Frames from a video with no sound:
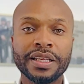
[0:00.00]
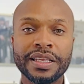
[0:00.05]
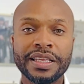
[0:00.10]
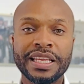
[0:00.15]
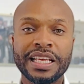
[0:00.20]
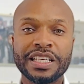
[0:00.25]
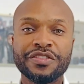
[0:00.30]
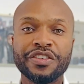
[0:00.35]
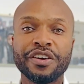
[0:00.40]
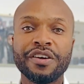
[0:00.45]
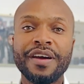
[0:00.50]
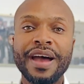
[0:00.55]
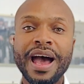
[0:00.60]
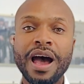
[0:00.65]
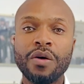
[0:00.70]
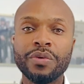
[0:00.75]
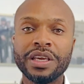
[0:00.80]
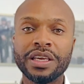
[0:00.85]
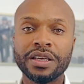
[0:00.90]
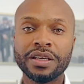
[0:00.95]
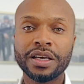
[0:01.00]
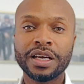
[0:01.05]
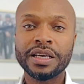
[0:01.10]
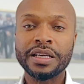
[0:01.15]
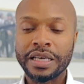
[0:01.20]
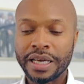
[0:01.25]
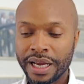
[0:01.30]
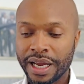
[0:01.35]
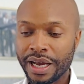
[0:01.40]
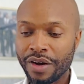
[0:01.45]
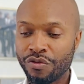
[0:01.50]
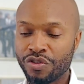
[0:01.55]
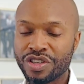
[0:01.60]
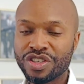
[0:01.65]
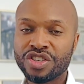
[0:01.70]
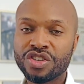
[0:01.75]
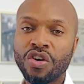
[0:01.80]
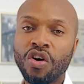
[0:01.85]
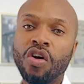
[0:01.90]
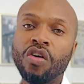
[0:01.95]
let's figure out how we can
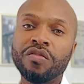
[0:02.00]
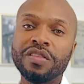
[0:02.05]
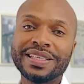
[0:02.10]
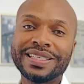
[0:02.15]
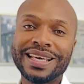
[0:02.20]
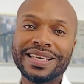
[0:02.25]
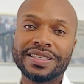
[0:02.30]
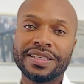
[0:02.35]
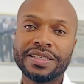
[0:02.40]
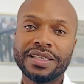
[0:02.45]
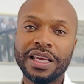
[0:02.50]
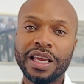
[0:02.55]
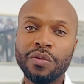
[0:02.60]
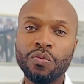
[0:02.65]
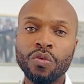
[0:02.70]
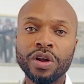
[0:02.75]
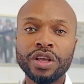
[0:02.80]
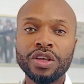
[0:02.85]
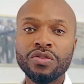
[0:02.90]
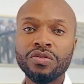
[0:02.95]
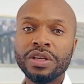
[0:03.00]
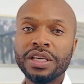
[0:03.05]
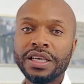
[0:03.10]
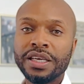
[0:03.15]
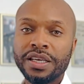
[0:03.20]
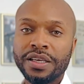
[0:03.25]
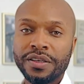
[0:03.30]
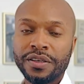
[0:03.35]
resolve this as a team. What do you need?